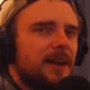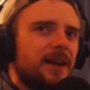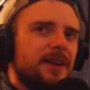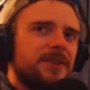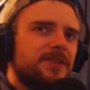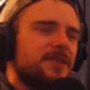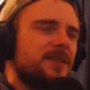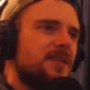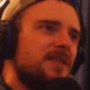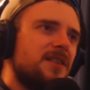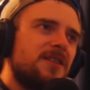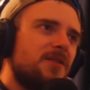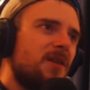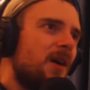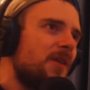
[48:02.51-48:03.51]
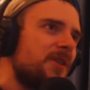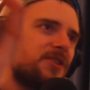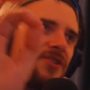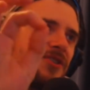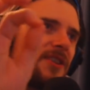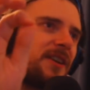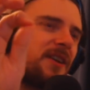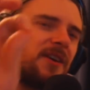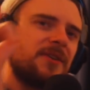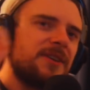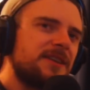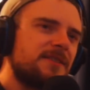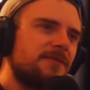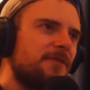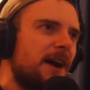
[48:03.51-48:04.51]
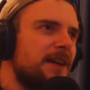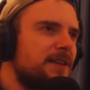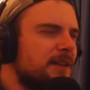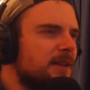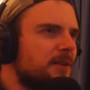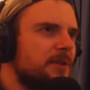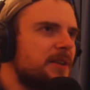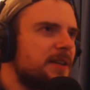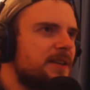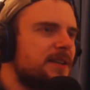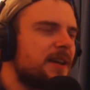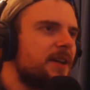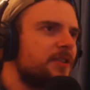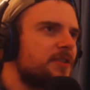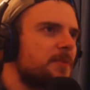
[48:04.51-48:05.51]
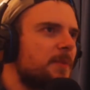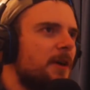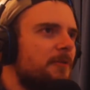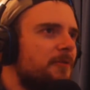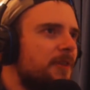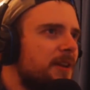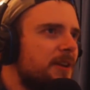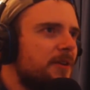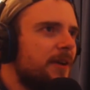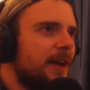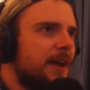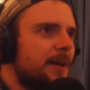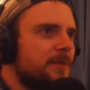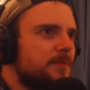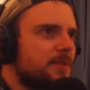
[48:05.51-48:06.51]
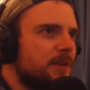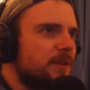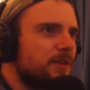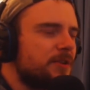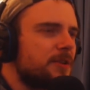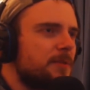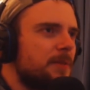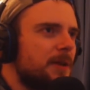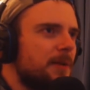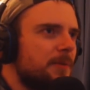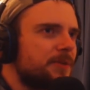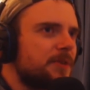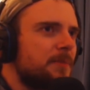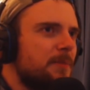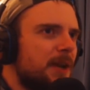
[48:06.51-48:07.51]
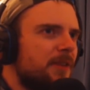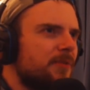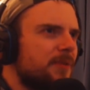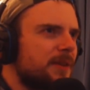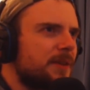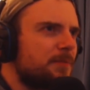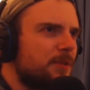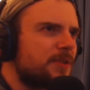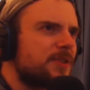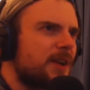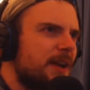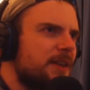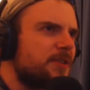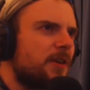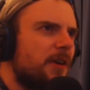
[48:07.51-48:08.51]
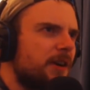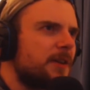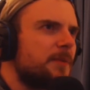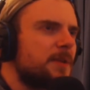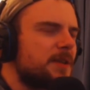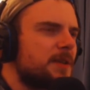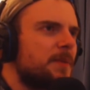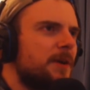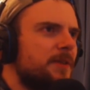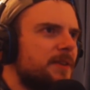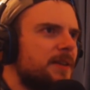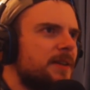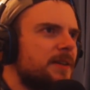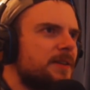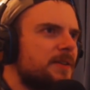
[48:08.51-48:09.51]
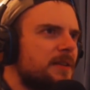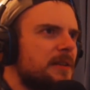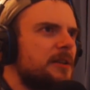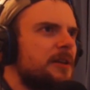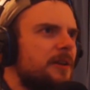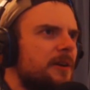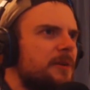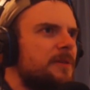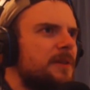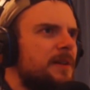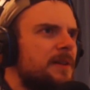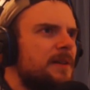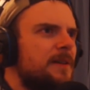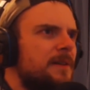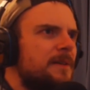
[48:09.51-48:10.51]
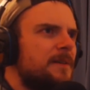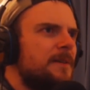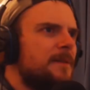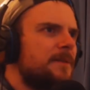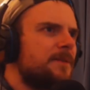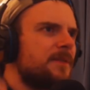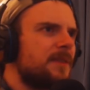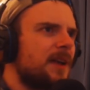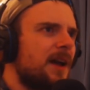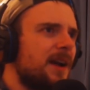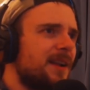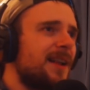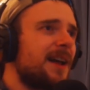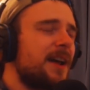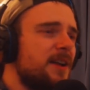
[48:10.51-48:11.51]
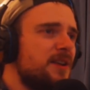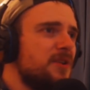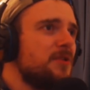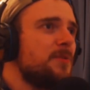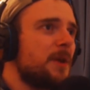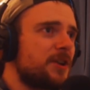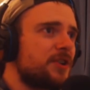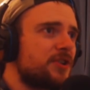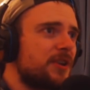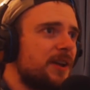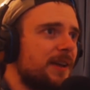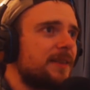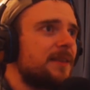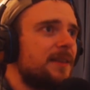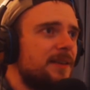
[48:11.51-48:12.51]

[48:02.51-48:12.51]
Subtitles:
I used to know all this shit, all these fine little details about video games, and used to be able to make really precise arguments about things, I knew my shit.